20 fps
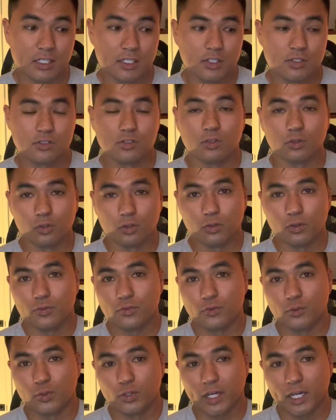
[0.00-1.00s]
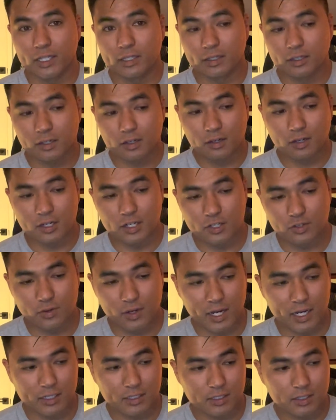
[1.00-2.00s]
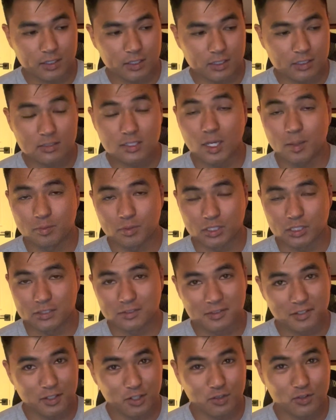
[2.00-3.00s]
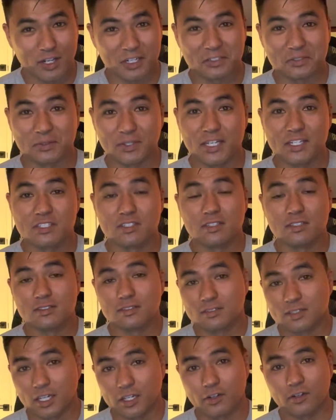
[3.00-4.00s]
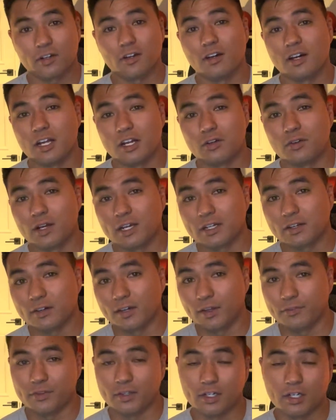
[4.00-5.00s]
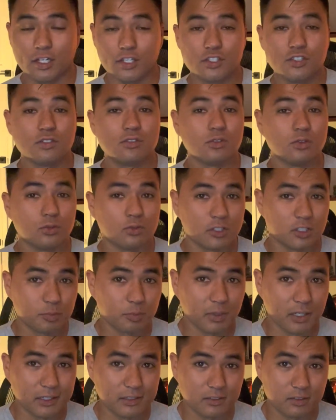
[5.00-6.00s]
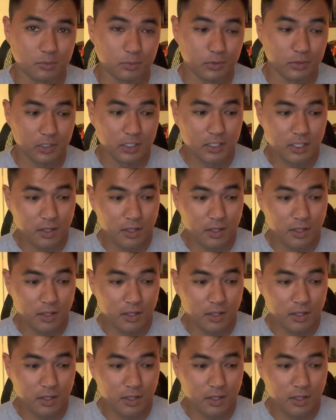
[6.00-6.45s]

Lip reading: So if you got a contract accepted, congratulations, get your contractor out there as soon as possible.